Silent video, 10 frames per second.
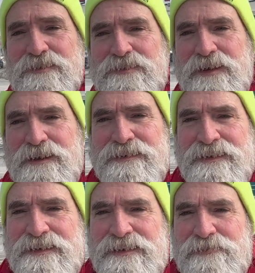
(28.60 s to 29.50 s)
the sign.
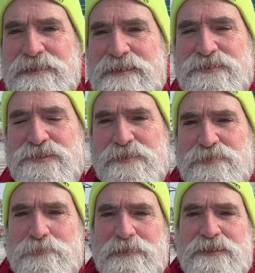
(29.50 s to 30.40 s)
The
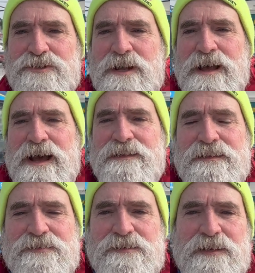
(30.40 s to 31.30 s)
Eastchester Bridge. And
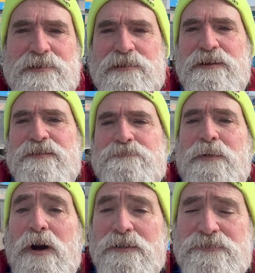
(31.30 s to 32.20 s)
this carries
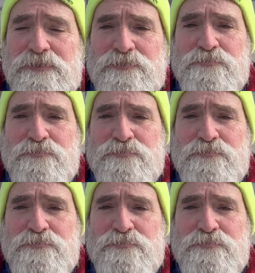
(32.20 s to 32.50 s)
Boston